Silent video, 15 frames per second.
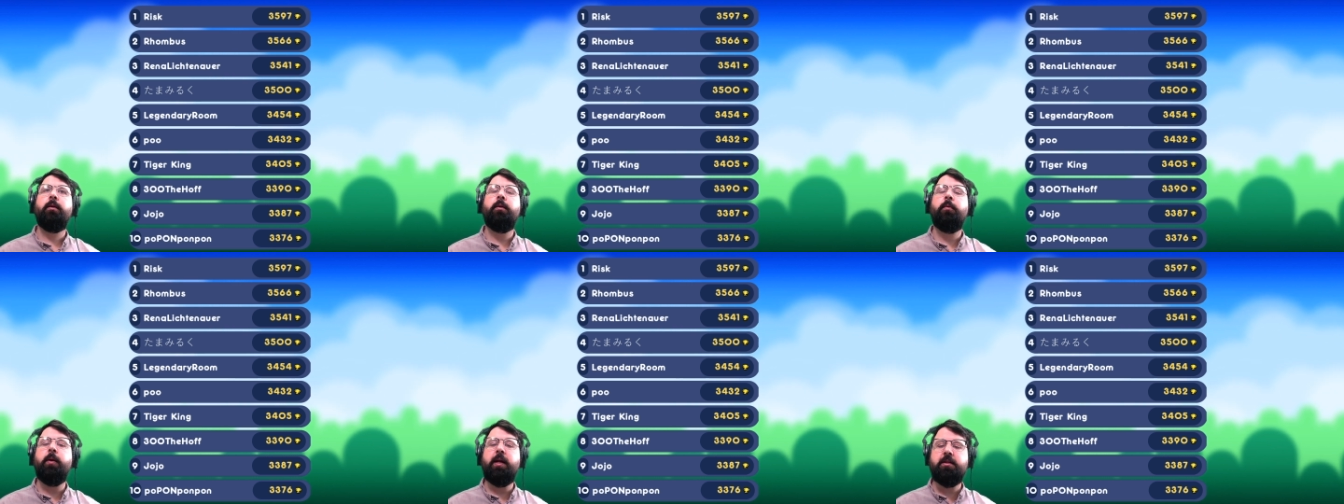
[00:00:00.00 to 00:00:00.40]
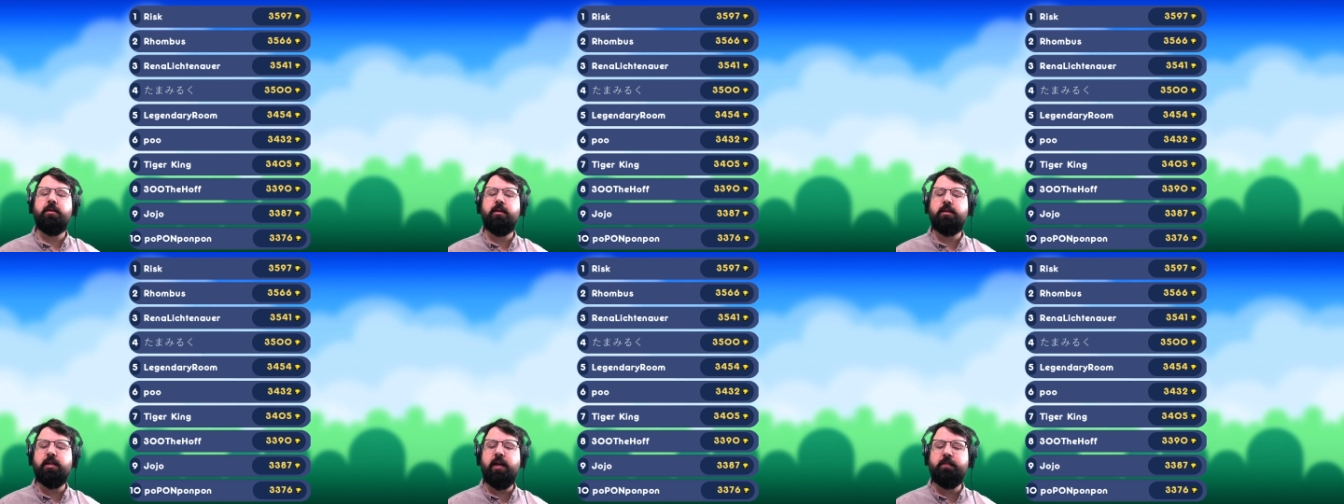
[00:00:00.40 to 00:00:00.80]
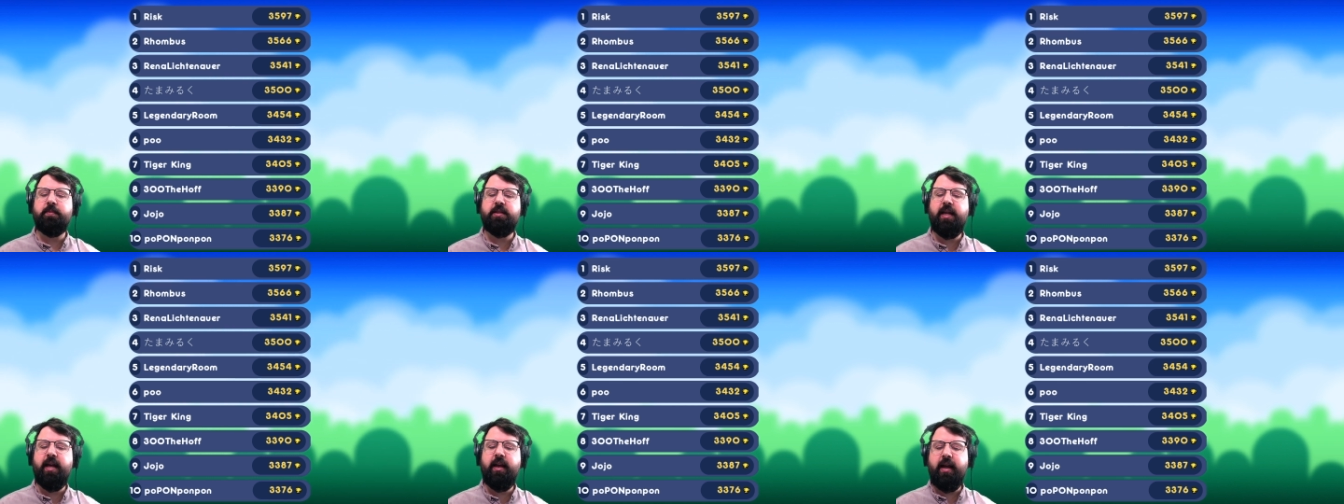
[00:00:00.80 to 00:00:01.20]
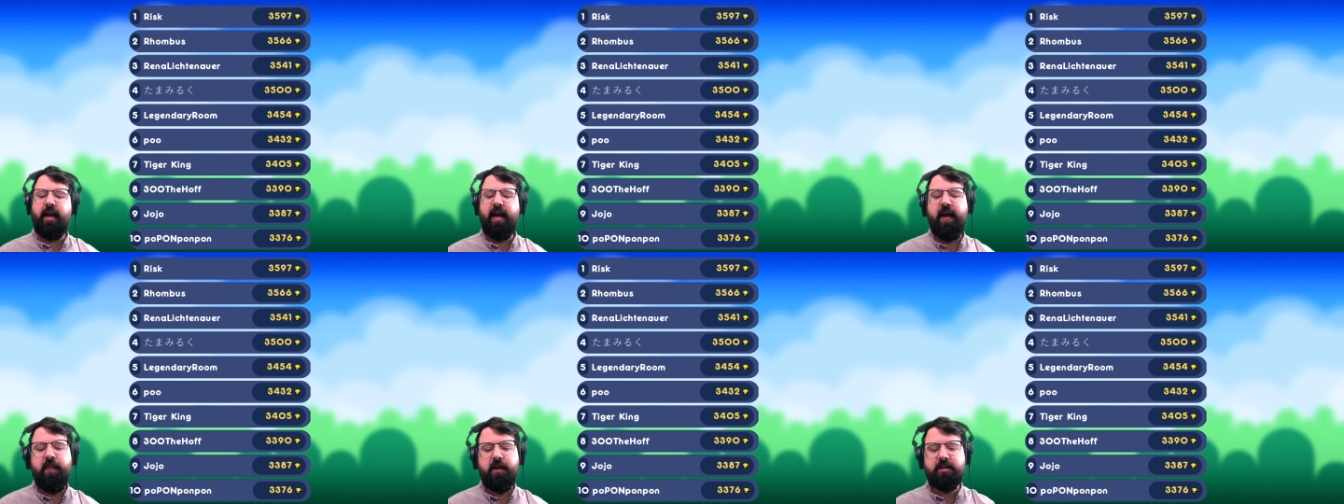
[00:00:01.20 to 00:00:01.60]
Congrats to the top ten
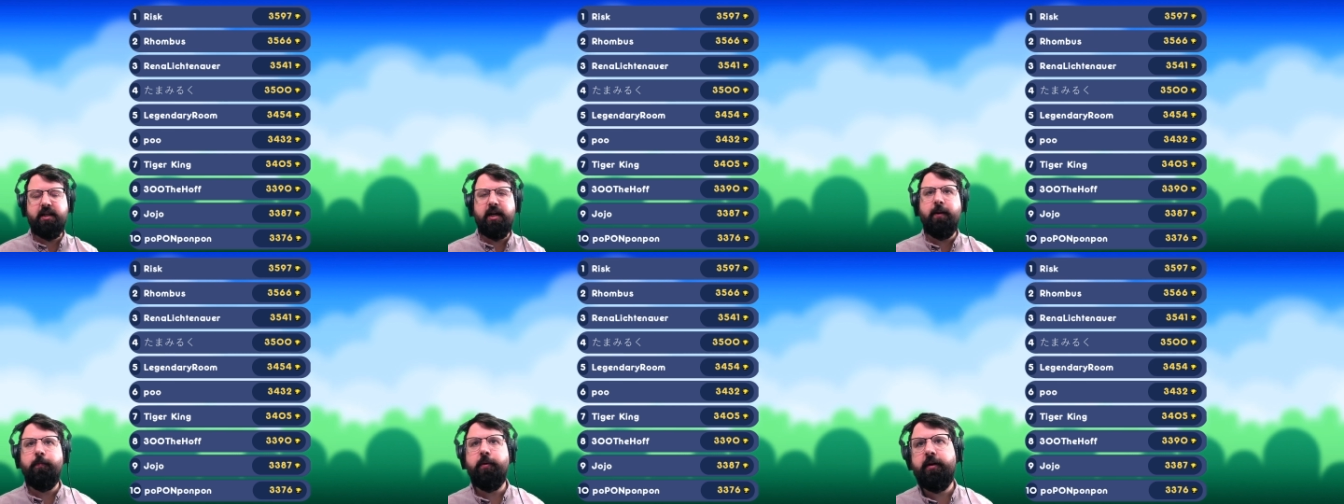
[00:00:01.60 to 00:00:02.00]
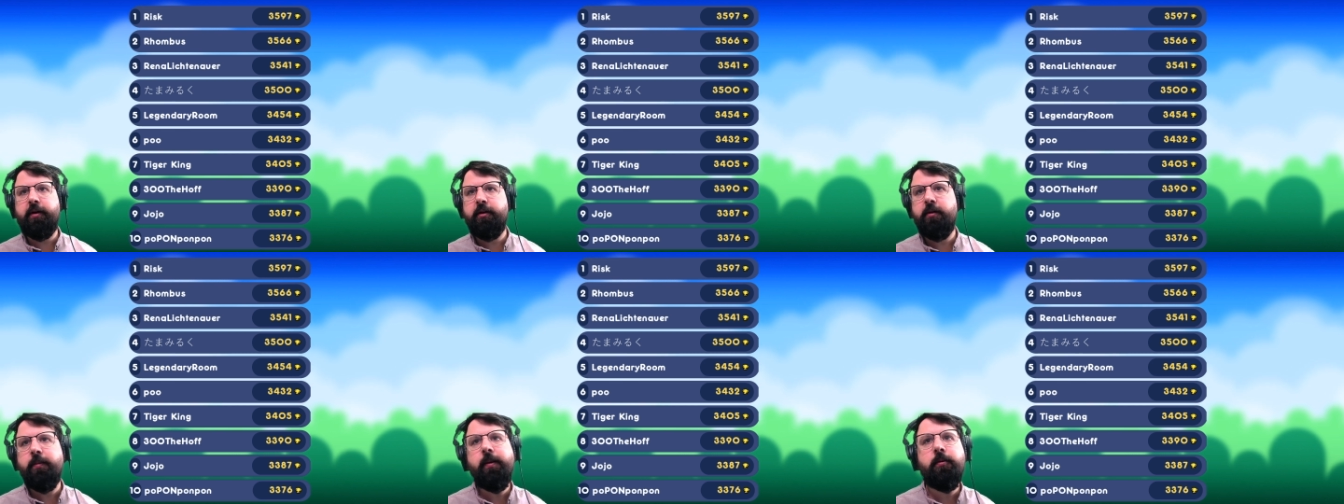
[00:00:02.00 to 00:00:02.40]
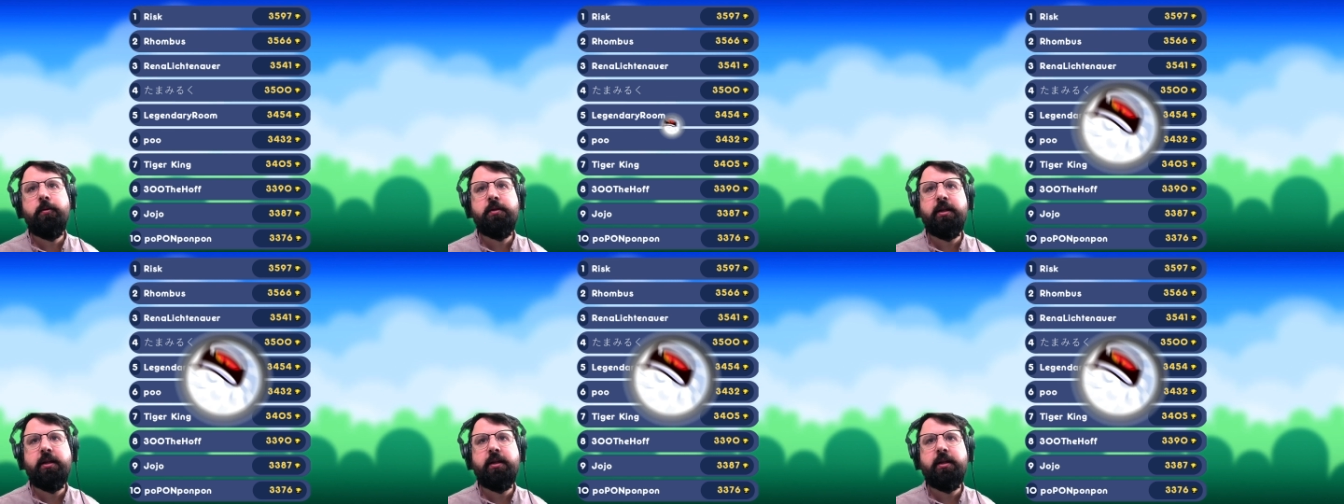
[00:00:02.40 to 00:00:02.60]
and the top one hundred. Maybe